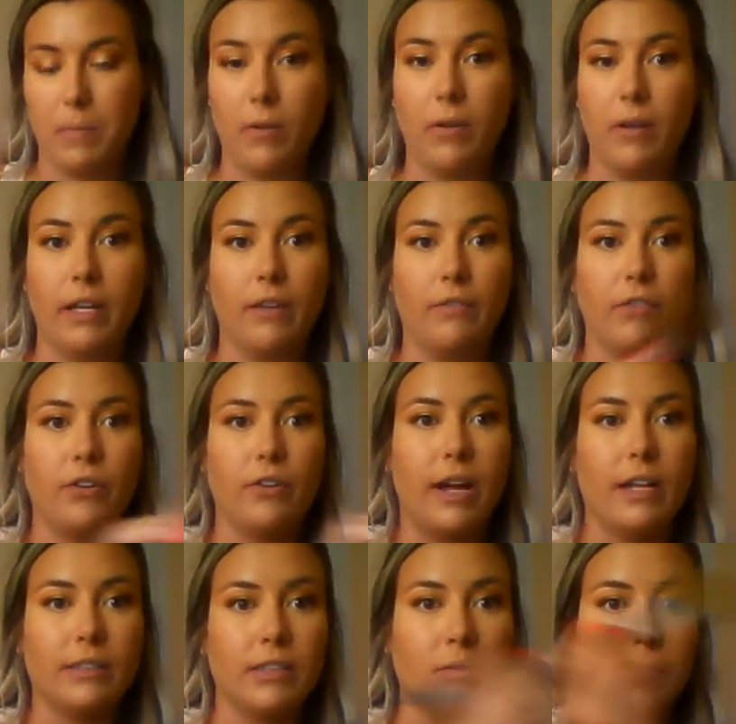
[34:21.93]
Like, if you're not
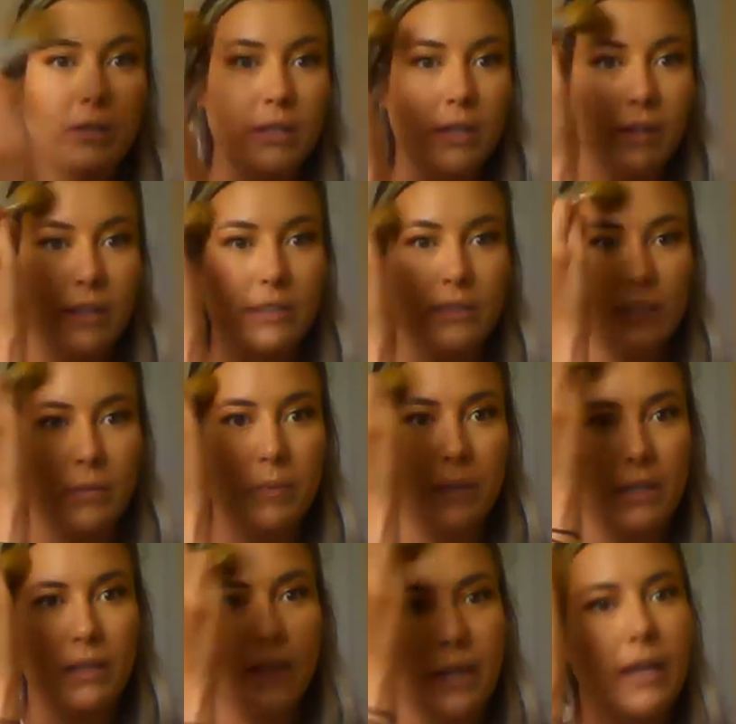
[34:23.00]
someone that likes to be,
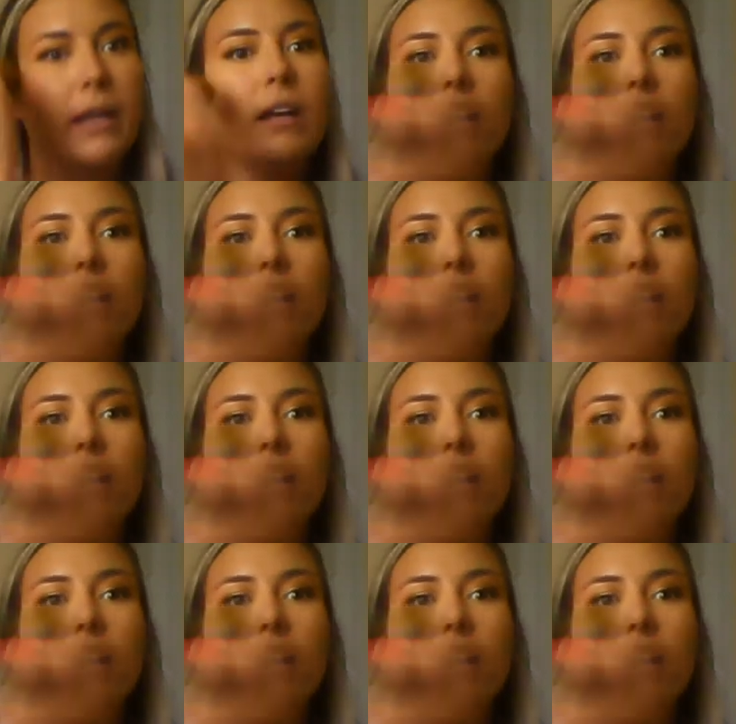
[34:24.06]
like,